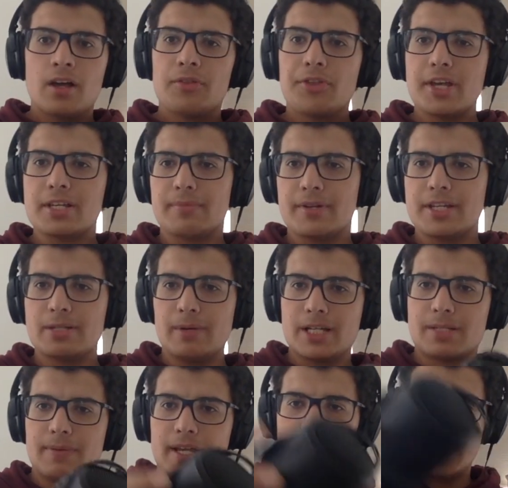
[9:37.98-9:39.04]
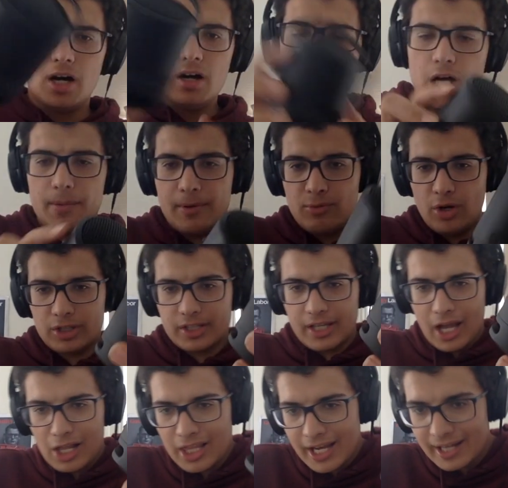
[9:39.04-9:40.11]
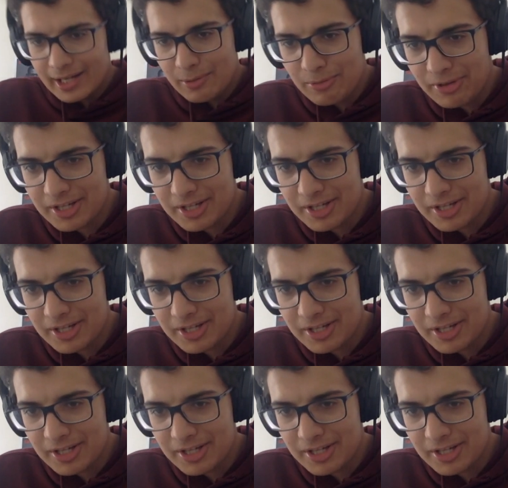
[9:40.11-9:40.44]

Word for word: This is, my, this is my speaker. I've been rocking out lately with